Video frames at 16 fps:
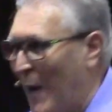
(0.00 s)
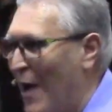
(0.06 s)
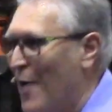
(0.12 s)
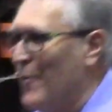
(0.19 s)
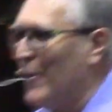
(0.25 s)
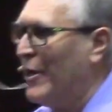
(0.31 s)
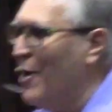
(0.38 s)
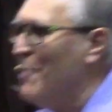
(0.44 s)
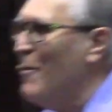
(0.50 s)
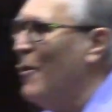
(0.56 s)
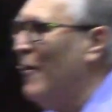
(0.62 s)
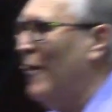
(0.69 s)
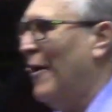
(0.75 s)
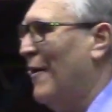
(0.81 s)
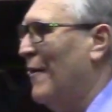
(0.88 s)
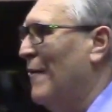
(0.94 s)
His power. Come
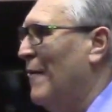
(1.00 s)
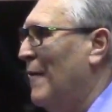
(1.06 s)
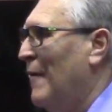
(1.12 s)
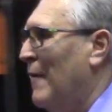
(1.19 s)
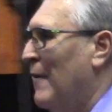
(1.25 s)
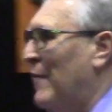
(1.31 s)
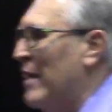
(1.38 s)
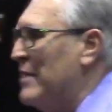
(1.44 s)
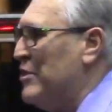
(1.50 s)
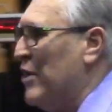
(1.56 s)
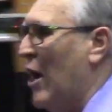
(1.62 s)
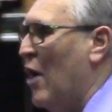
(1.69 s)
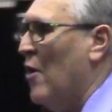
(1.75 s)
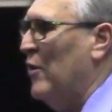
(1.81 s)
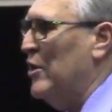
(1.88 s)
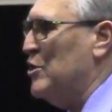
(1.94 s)
on now.
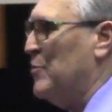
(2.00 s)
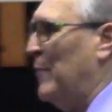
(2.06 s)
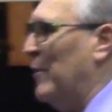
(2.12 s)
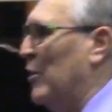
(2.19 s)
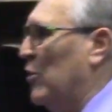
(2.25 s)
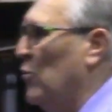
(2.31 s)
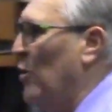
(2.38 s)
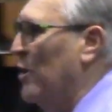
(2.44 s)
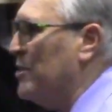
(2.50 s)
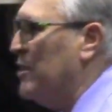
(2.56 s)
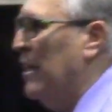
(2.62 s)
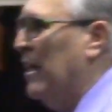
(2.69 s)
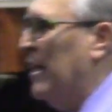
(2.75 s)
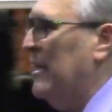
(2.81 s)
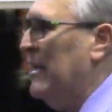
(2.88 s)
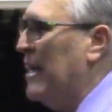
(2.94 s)
That's how Holy Spirit
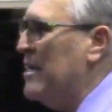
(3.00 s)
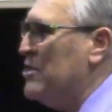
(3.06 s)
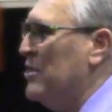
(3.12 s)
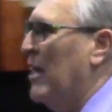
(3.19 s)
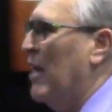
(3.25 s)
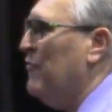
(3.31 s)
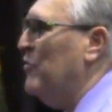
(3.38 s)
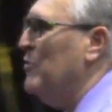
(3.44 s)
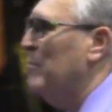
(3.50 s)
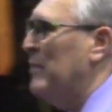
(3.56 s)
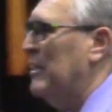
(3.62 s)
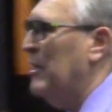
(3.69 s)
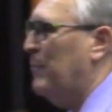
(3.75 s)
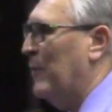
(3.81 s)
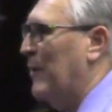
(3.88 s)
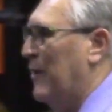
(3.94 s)
works. He doesn't have to
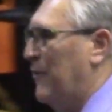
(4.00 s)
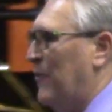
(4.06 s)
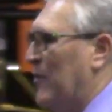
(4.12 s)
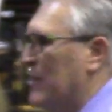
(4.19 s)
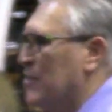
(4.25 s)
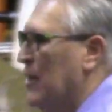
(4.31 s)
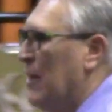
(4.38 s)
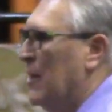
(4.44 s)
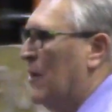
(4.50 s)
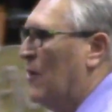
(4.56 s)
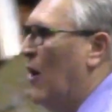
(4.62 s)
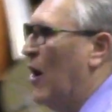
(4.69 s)
manipulate things.